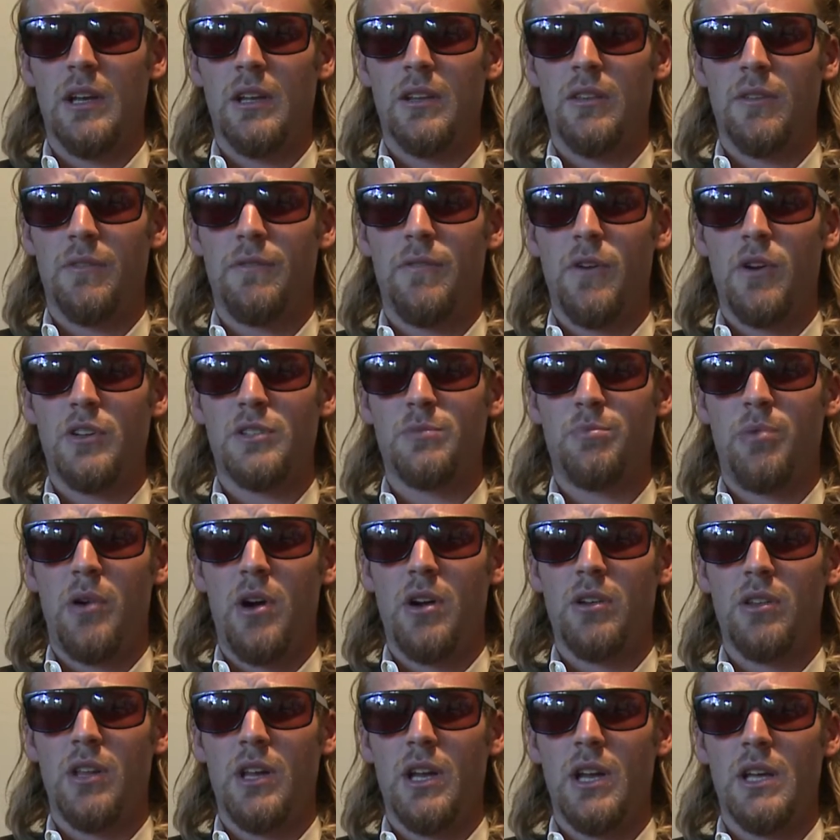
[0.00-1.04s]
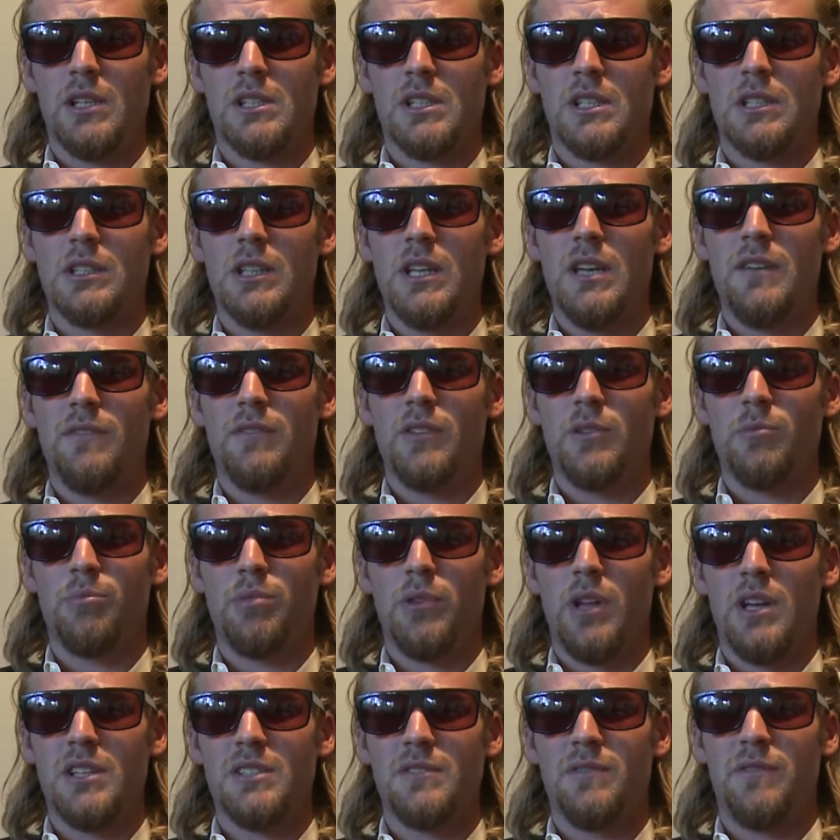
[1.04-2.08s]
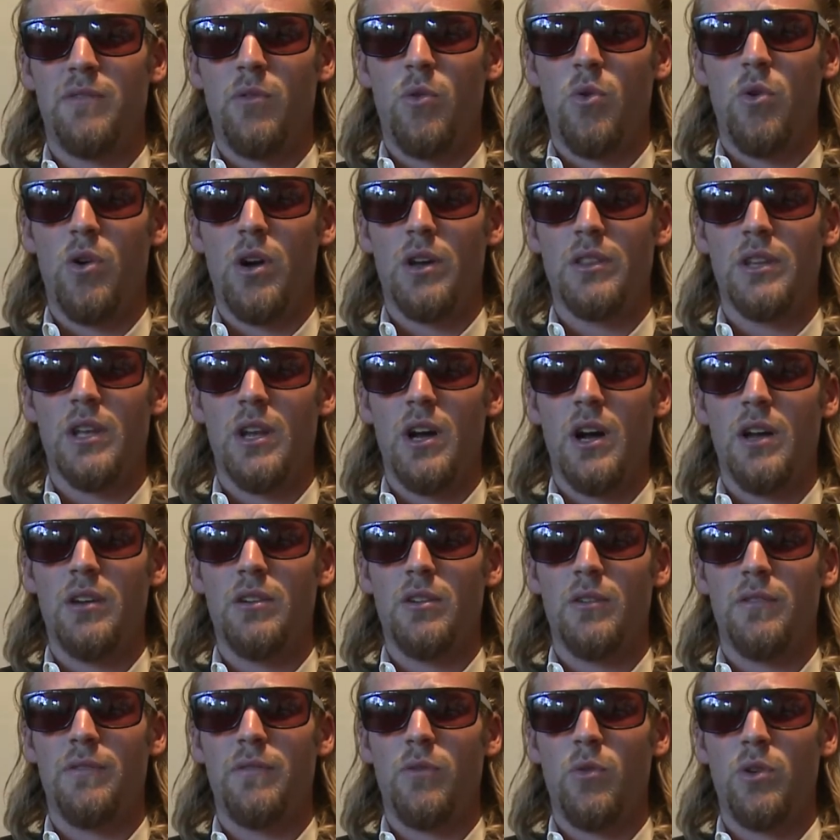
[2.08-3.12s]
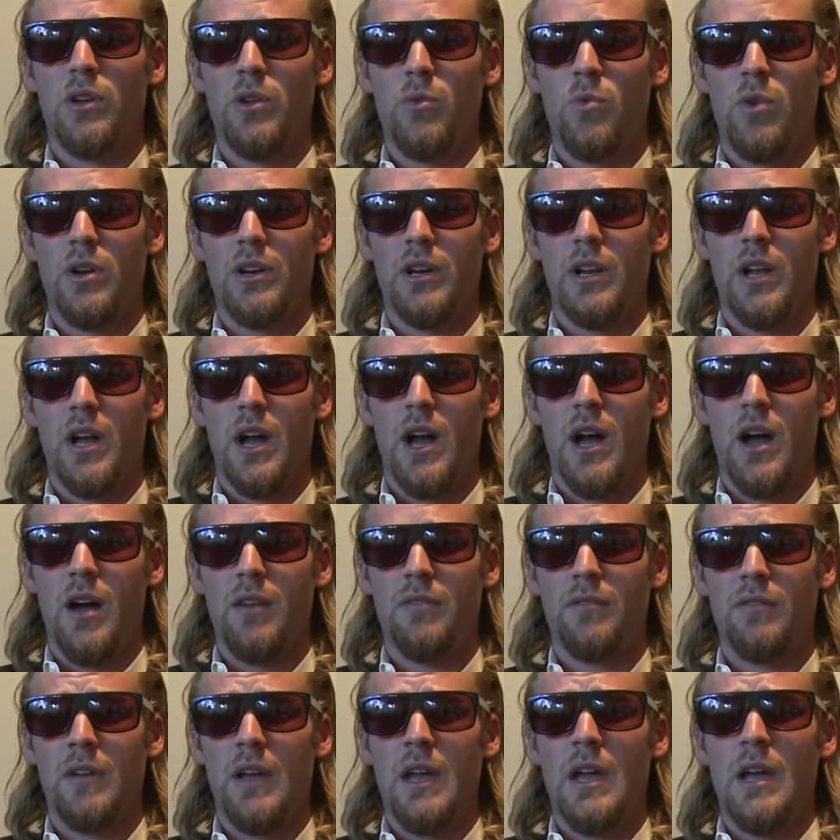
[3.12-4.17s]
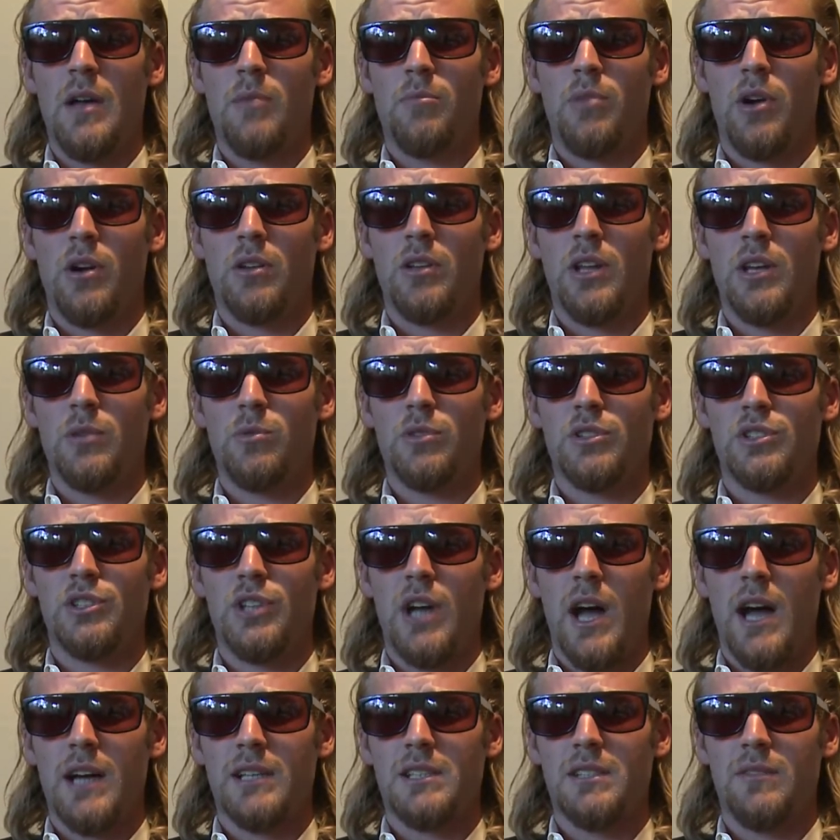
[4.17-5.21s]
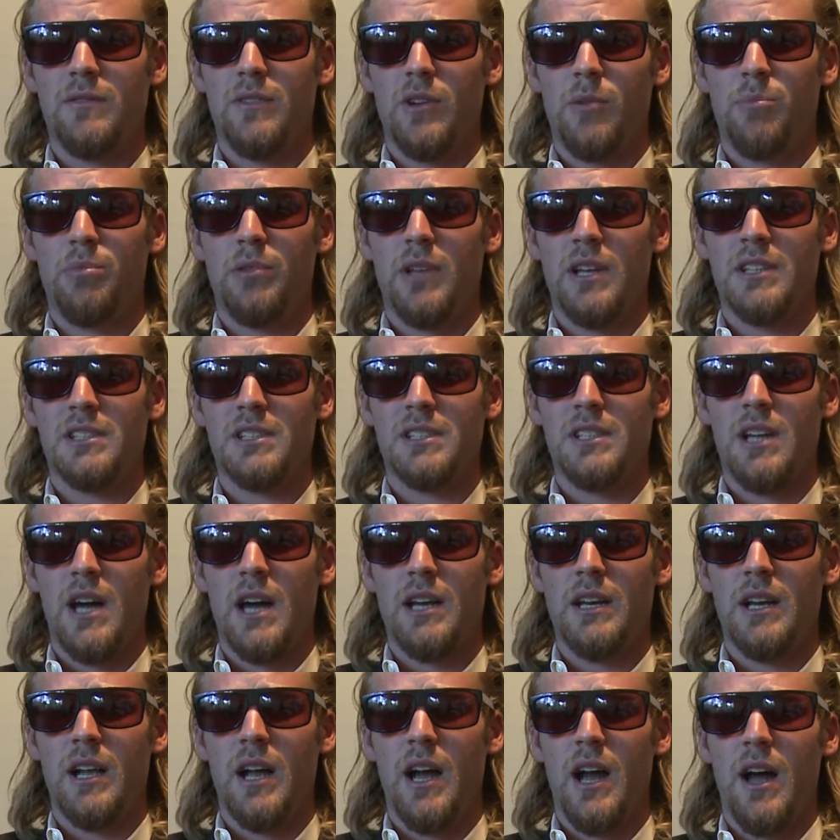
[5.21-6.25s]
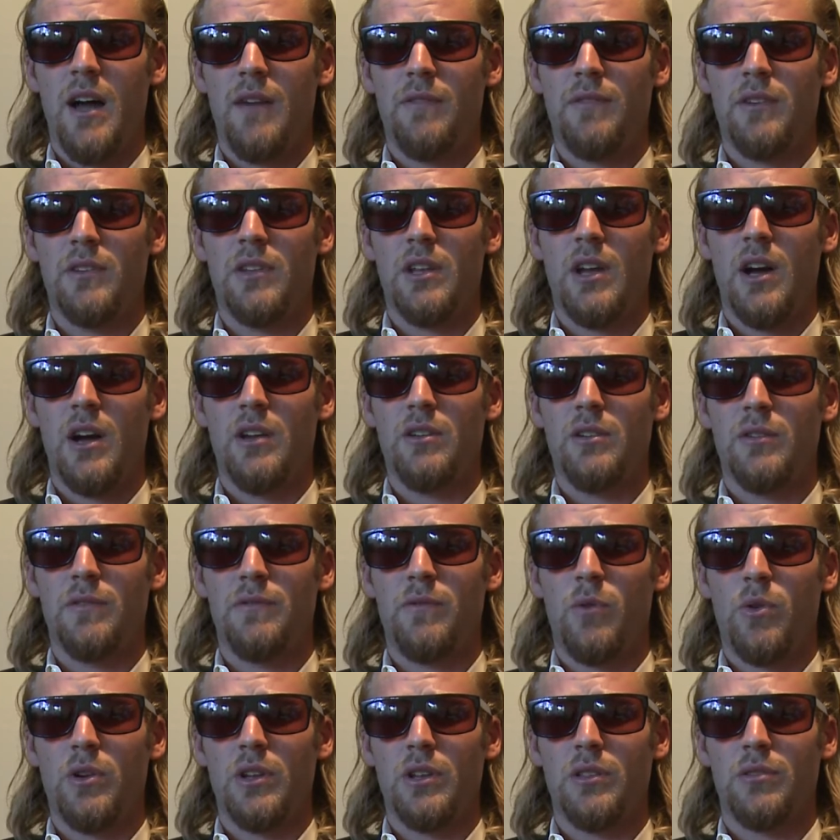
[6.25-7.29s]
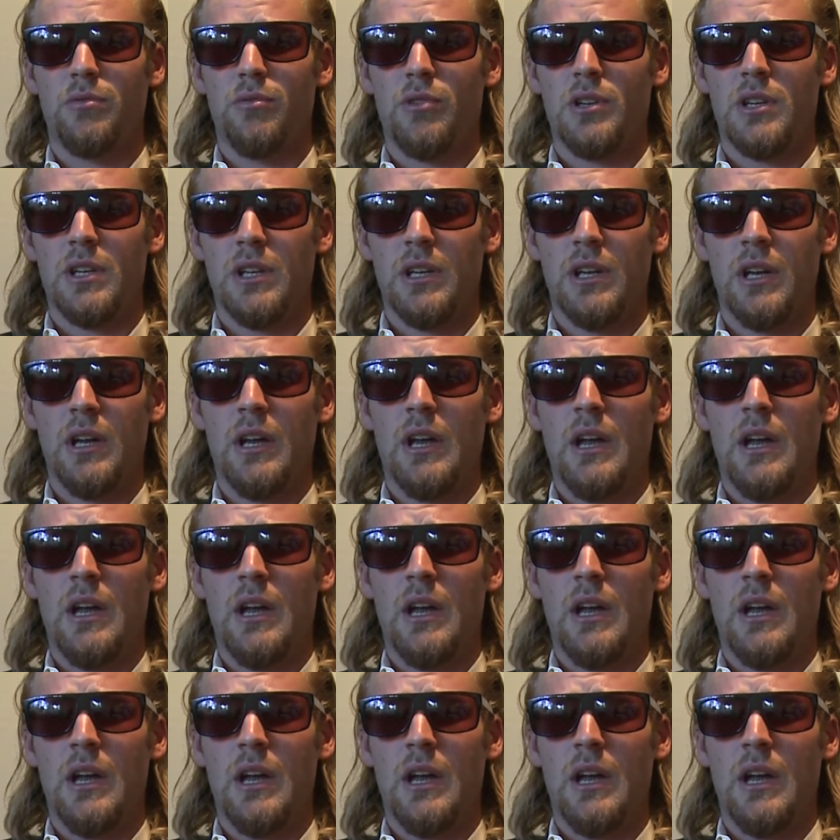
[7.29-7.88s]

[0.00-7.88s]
The first parlay is Cleveland +4 on the under 41.5, parlayed with Jacksonville +9.5 on the under 43.